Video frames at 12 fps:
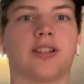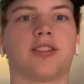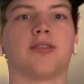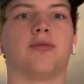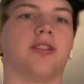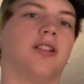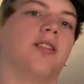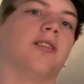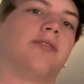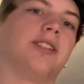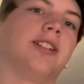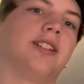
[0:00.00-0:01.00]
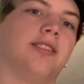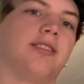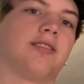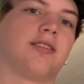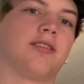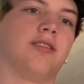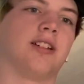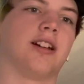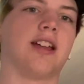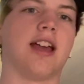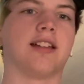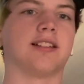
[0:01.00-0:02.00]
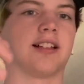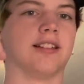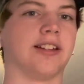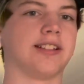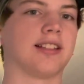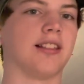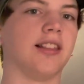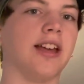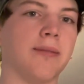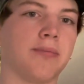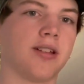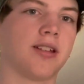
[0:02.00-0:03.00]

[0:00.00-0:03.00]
So when all of it is glued on, it has like a nice lip.